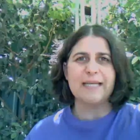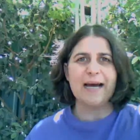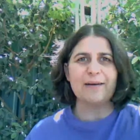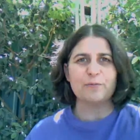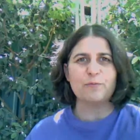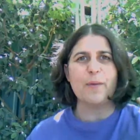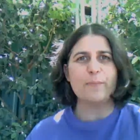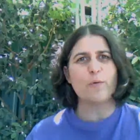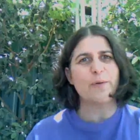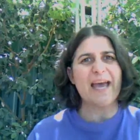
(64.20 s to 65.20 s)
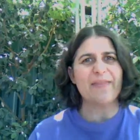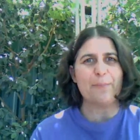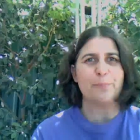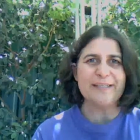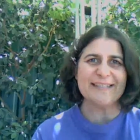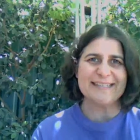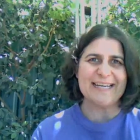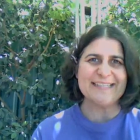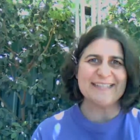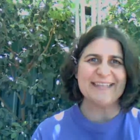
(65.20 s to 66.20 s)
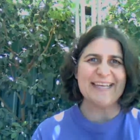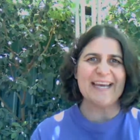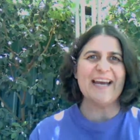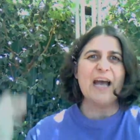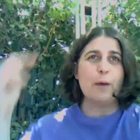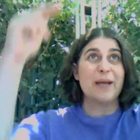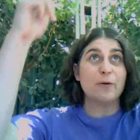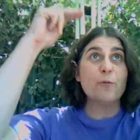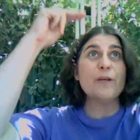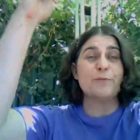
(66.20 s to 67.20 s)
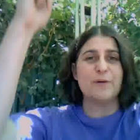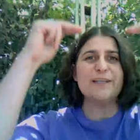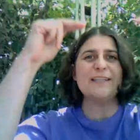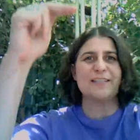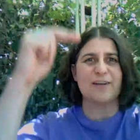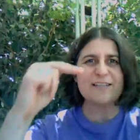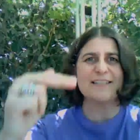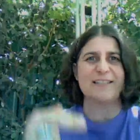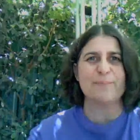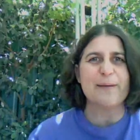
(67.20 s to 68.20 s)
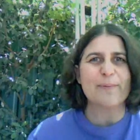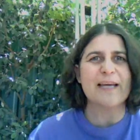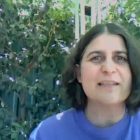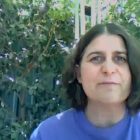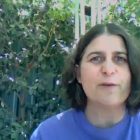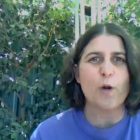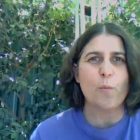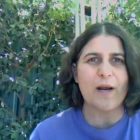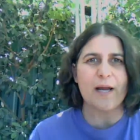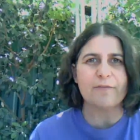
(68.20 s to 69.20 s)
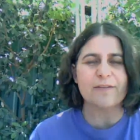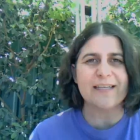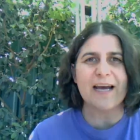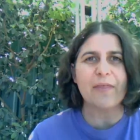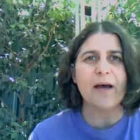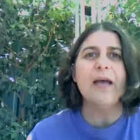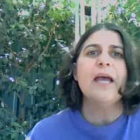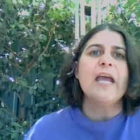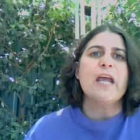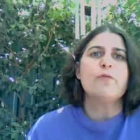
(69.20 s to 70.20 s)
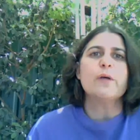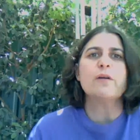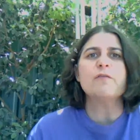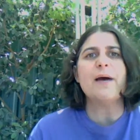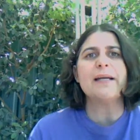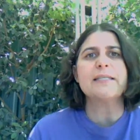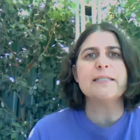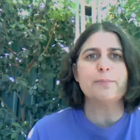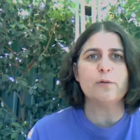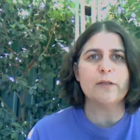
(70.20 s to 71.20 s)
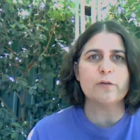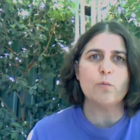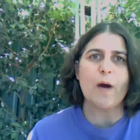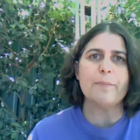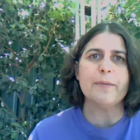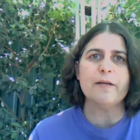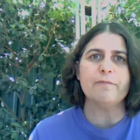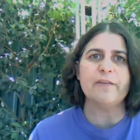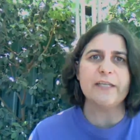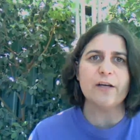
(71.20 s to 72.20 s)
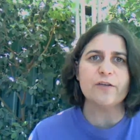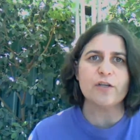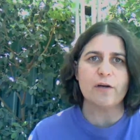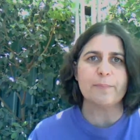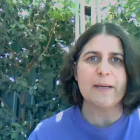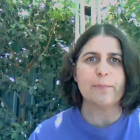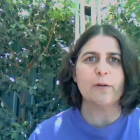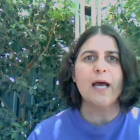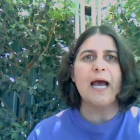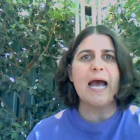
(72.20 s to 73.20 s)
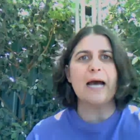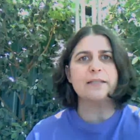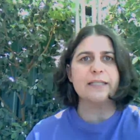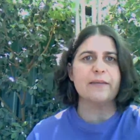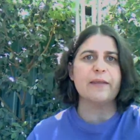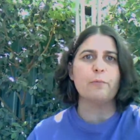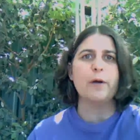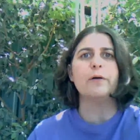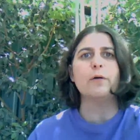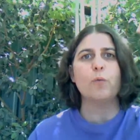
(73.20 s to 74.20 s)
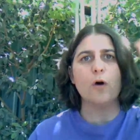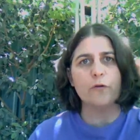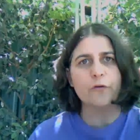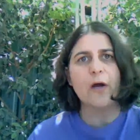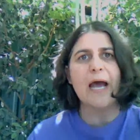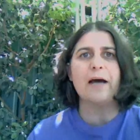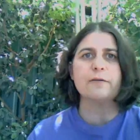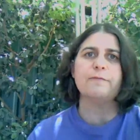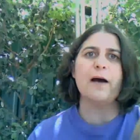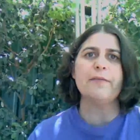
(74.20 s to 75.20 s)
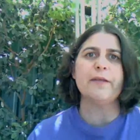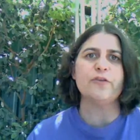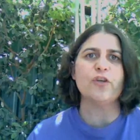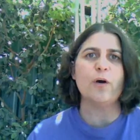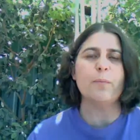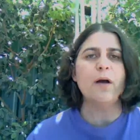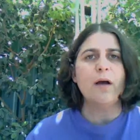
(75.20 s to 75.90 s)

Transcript: out. Remember when we had that print station there, we had all these written instructions that people had to follow one after the other. If we could have made a simple little 1-minute video showing people how to get there, where it was, how to find their job,